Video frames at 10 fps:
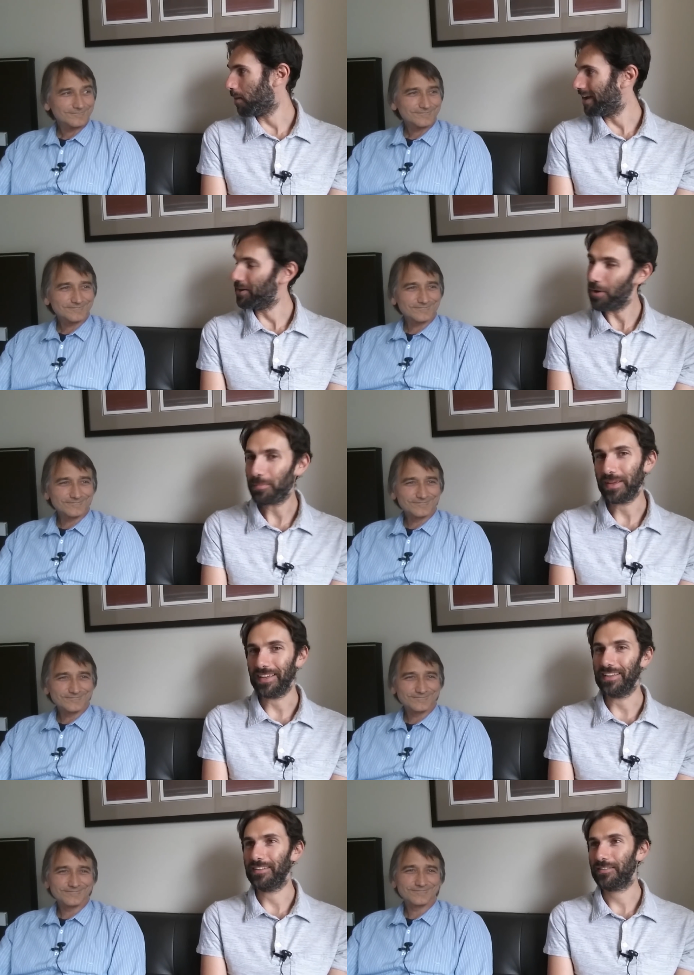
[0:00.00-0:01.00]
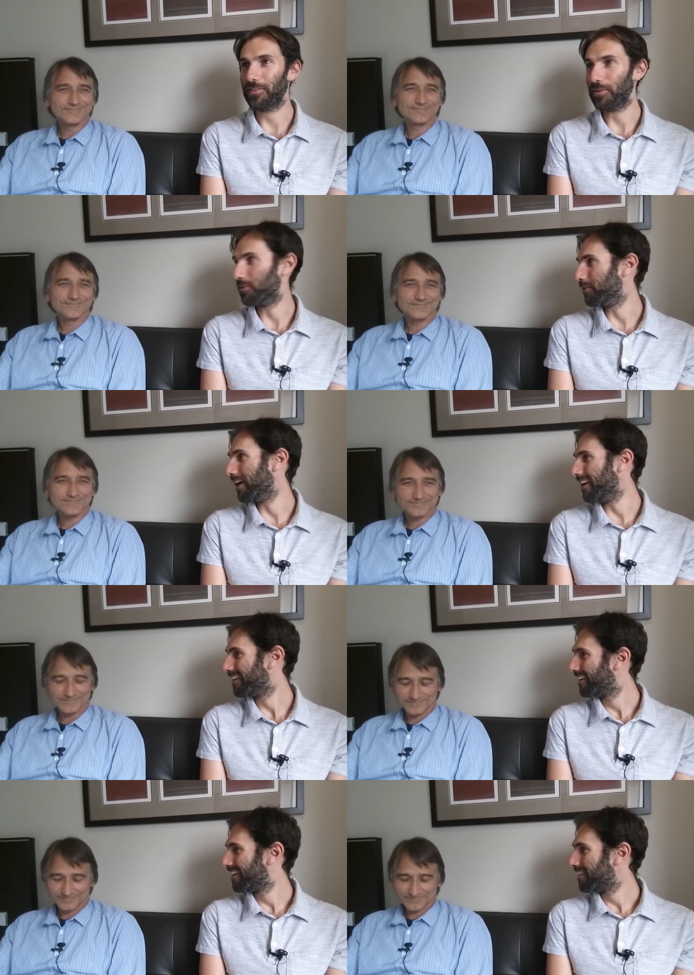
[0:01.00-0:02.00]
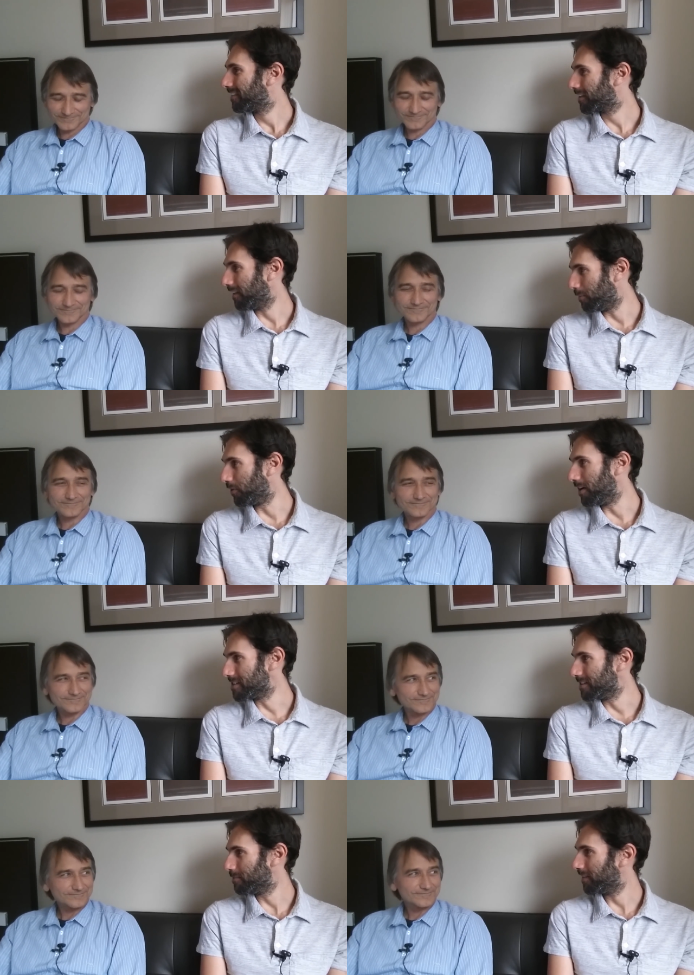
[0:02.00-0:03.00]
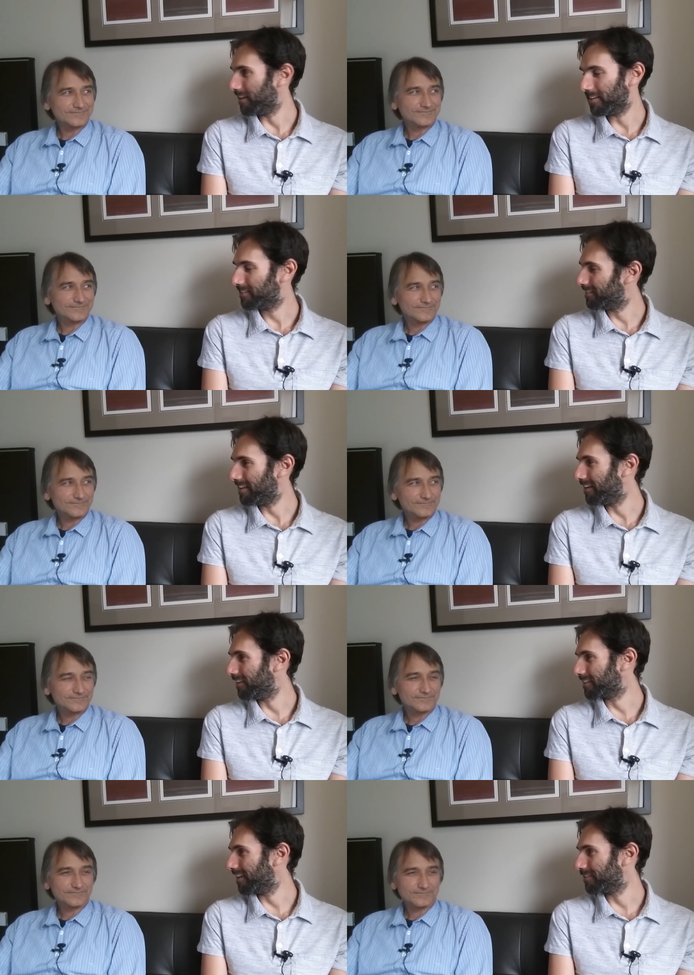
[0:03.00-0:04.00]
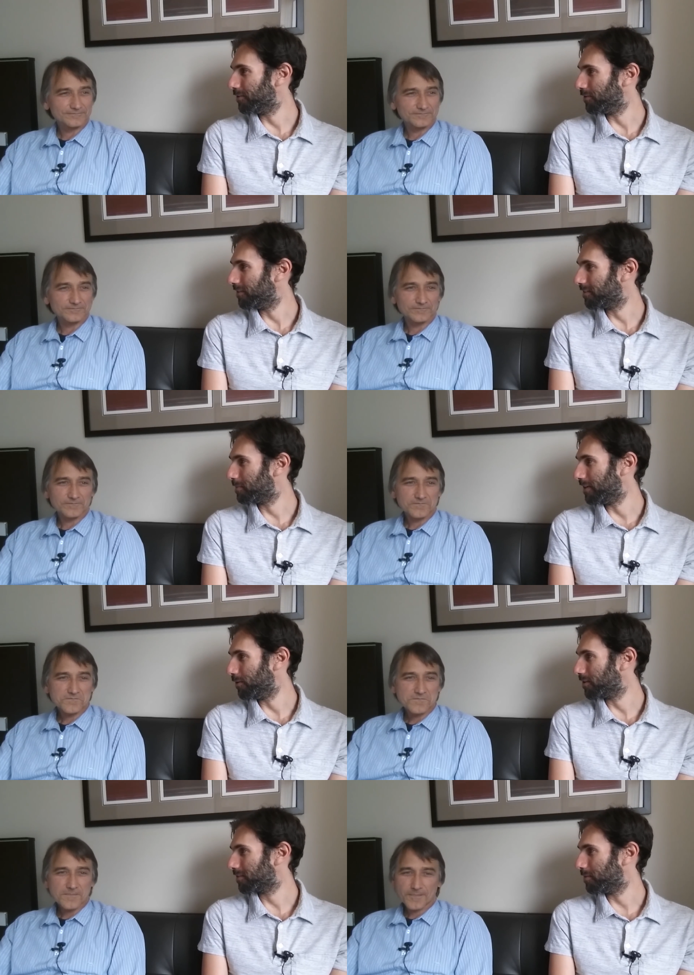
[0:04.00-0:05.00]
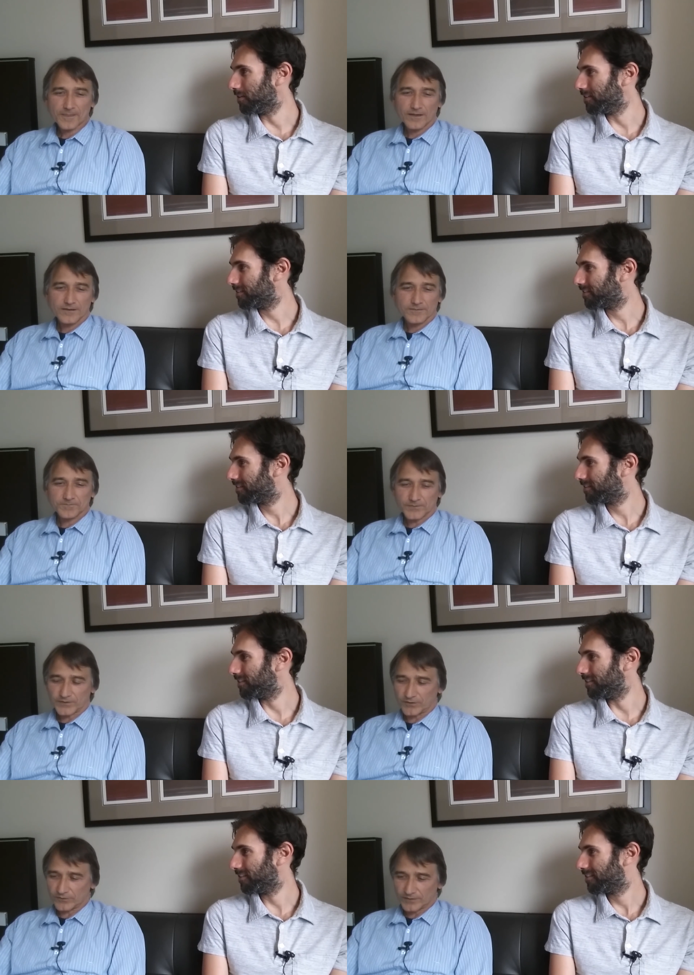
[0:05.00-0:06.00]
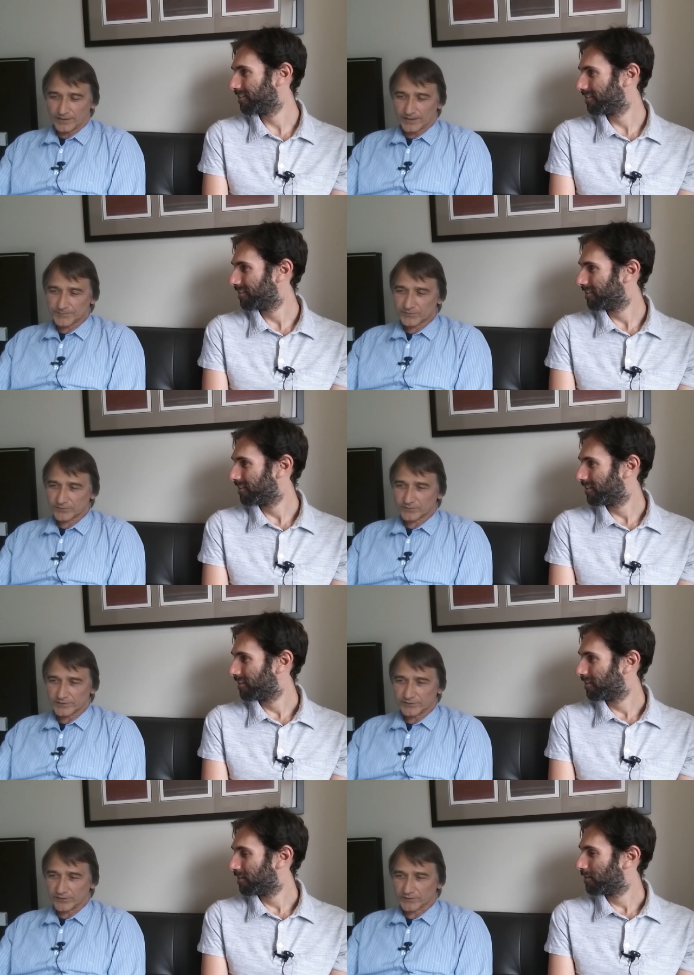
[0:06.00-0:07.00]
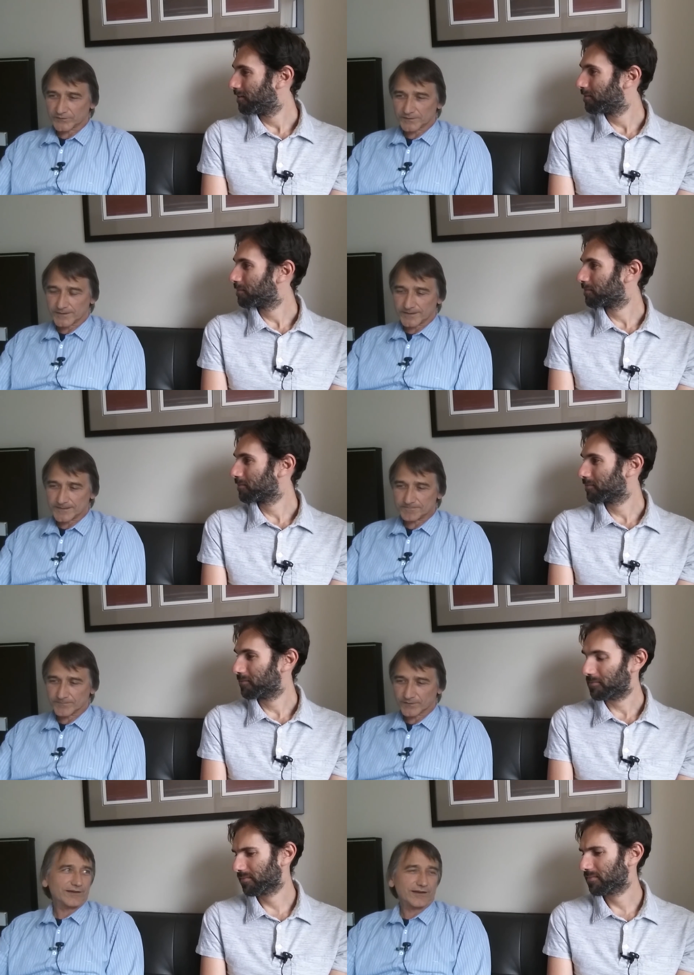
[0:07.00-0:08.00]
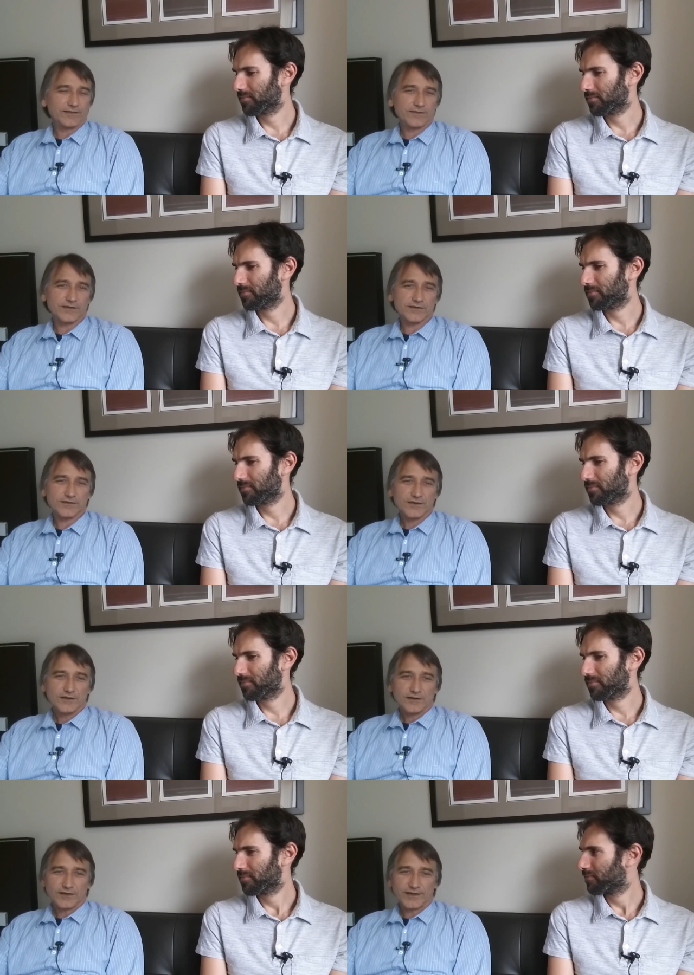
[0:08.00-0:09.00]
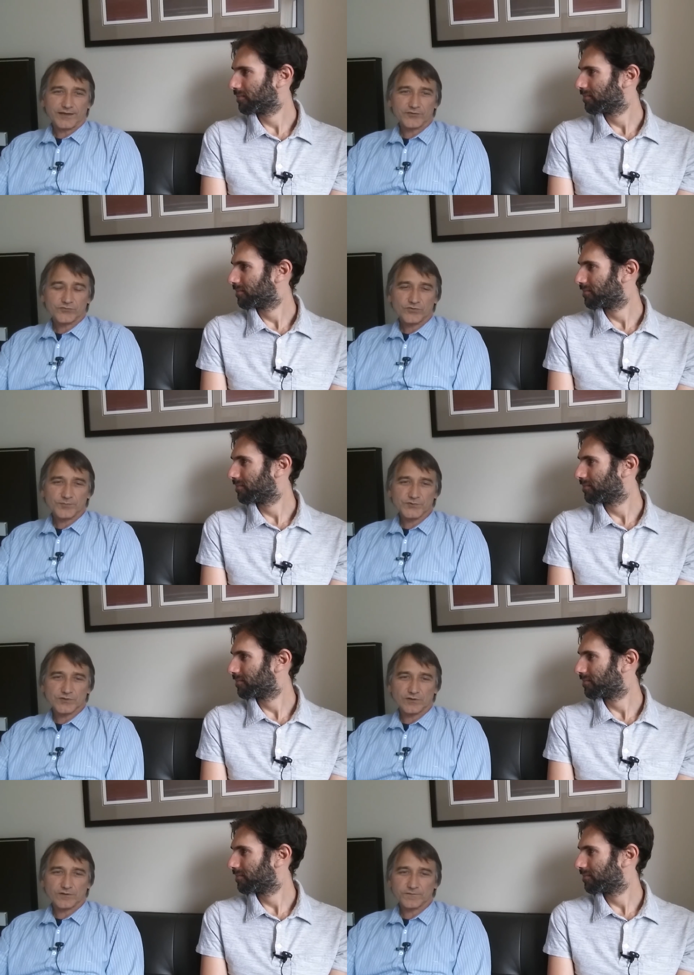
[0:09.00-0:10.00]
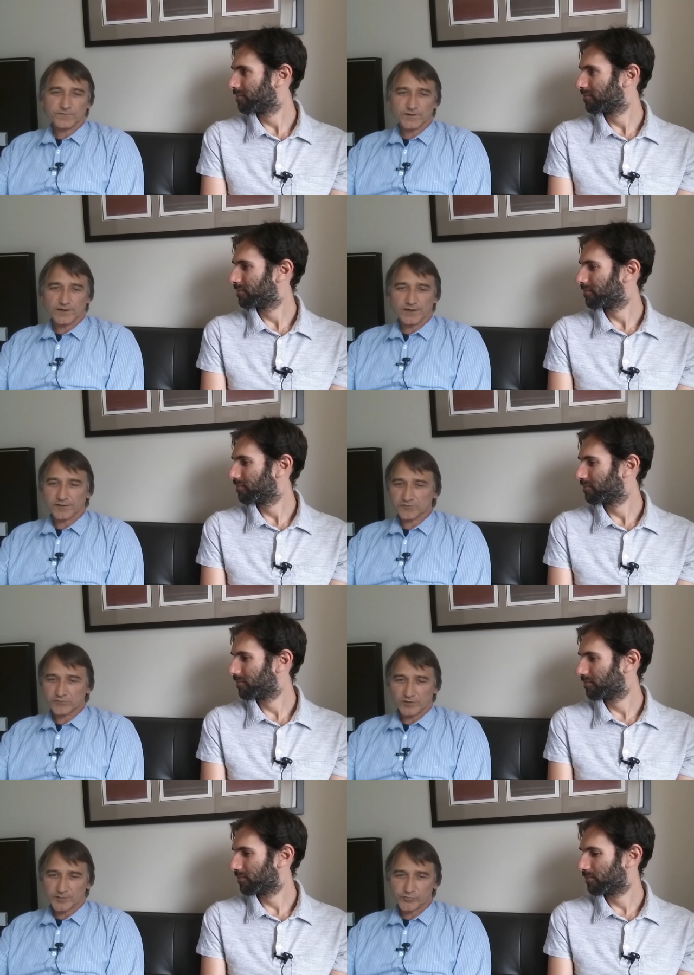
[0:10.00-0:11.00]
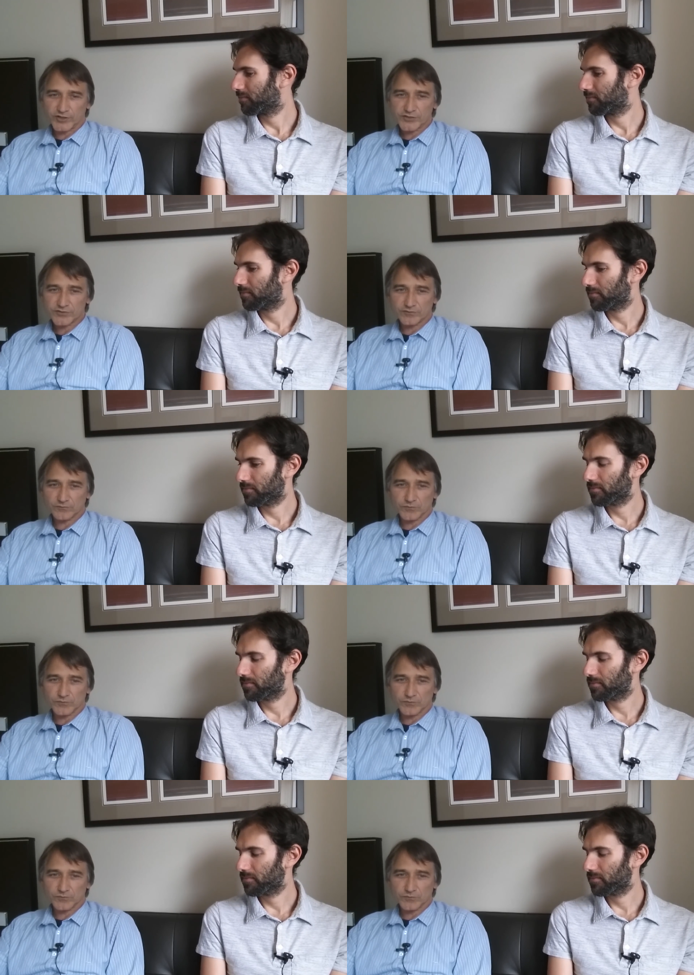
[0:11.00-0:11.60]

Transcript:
Speaker 1: might not be so good at mm-hmm. collaboration. But that doesn't sound like that's Europe. that's been your experience.
Speaker 2: So. No, absolutely not. Um, I think uh, in terms of uh, collaboration